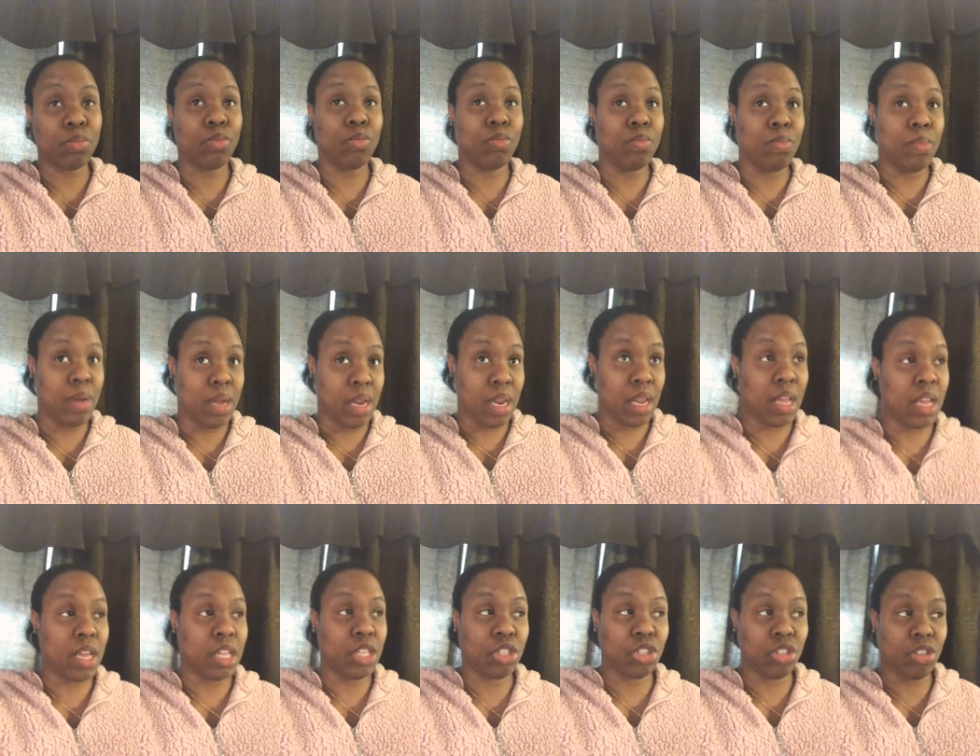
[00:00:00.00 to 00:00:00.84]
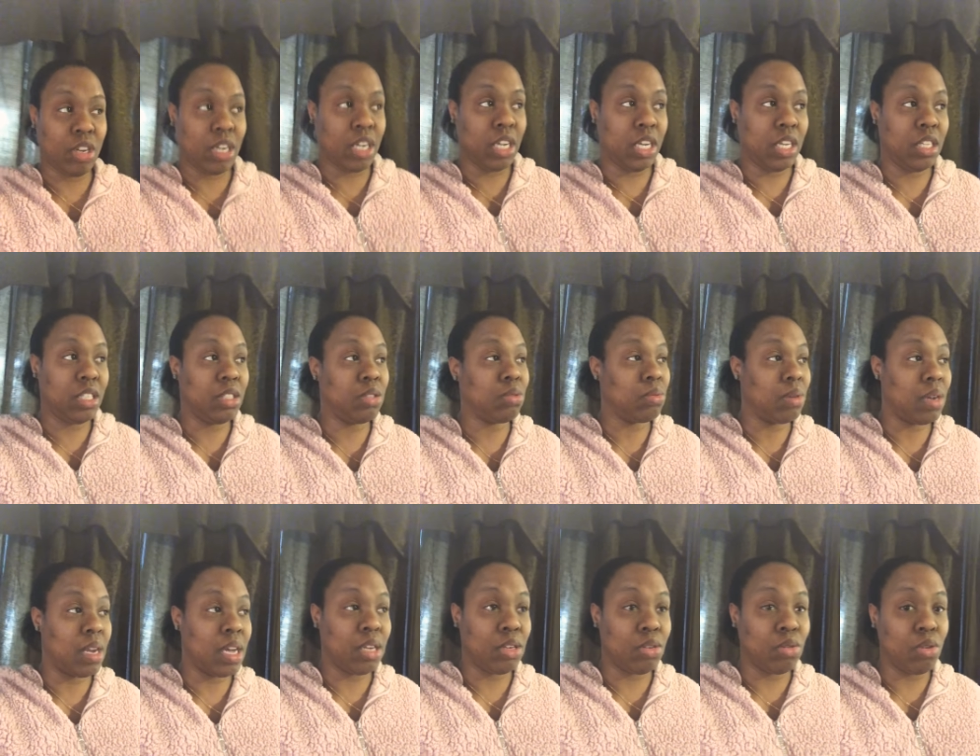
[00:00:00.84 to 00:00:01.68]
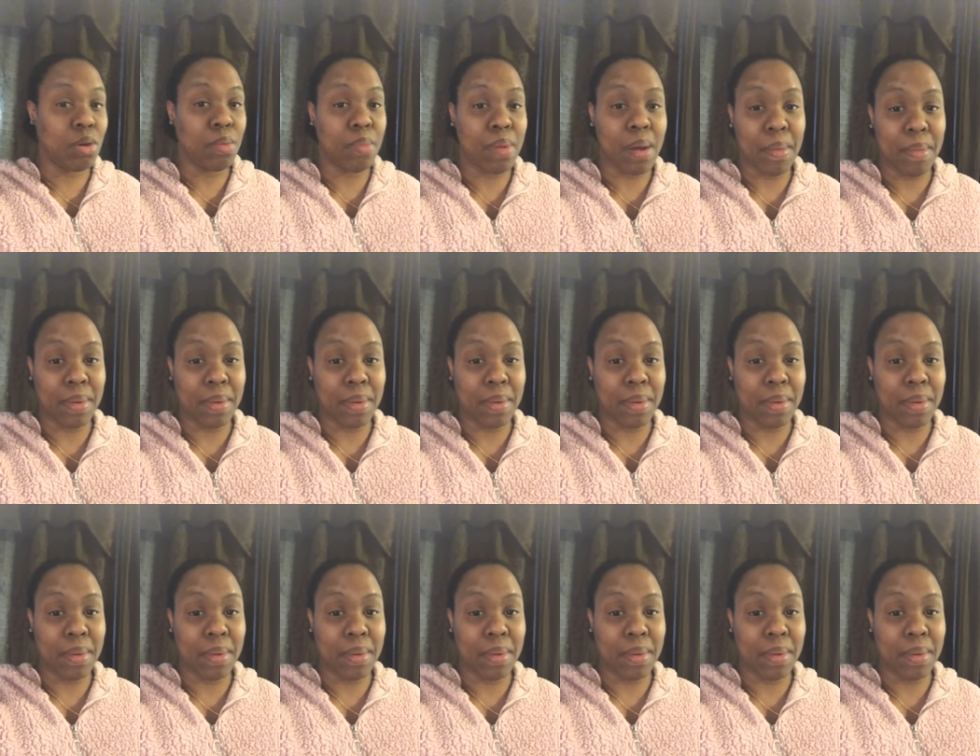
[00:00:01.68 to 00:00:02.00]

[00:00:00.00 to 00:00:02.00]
money in trades when I do it by